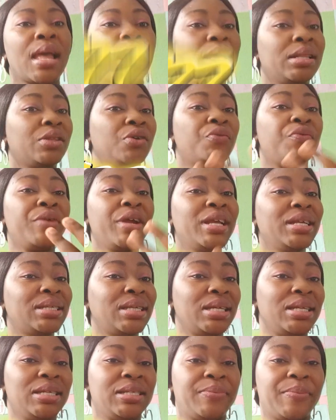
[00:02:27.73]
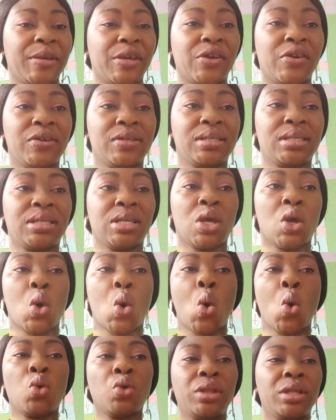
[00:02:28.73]
And the reason is because the
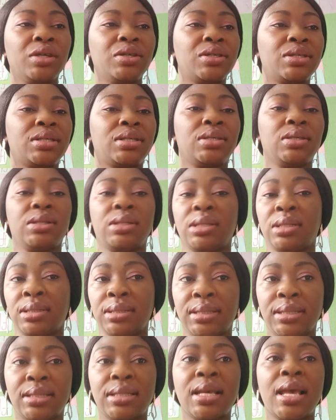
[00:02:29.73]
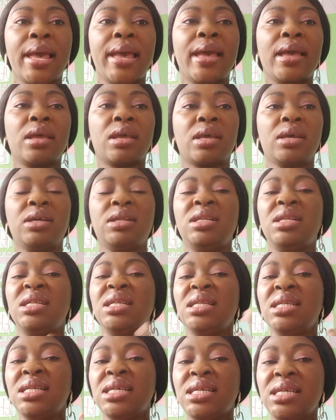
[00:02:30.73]
older students
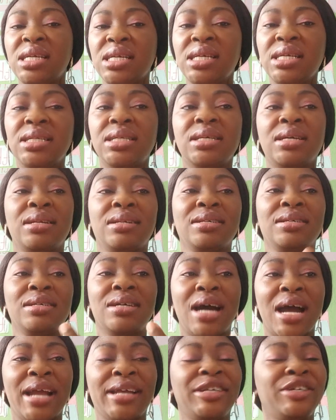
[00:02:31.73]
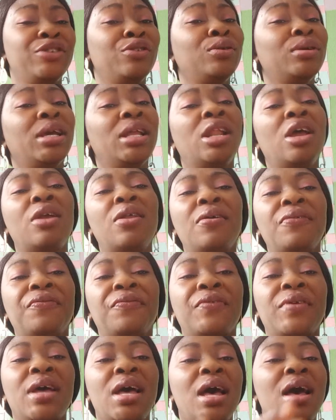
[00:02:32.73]
can lead and guide. You know, a lot
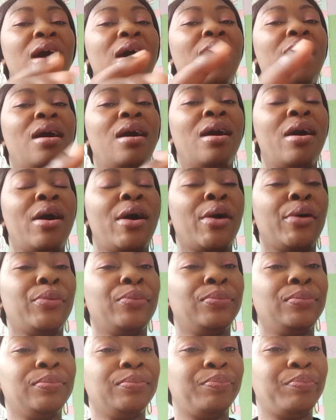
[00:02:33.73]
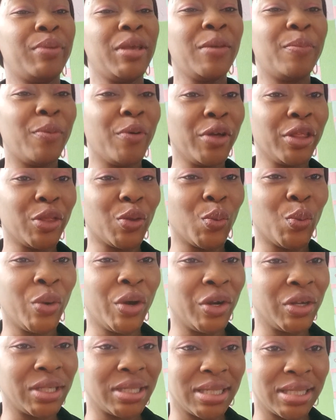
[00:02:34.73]
of people in the
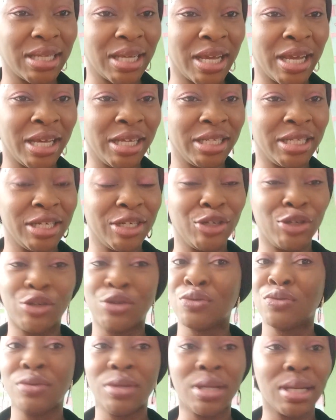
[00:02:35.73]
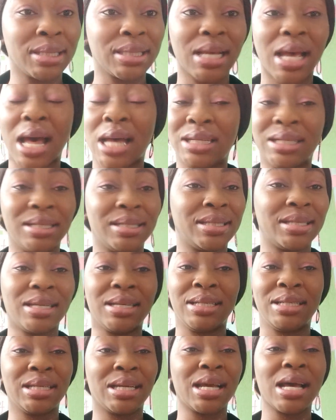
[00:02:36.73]
world today, they do not
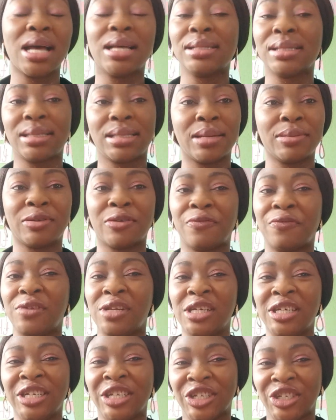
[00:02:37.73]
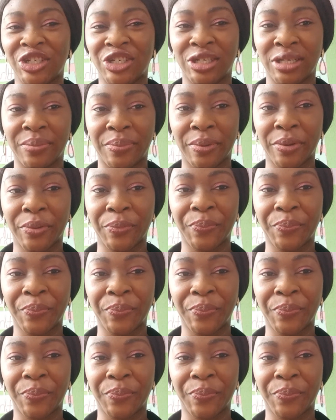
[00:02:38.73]
understand the concept of leadership.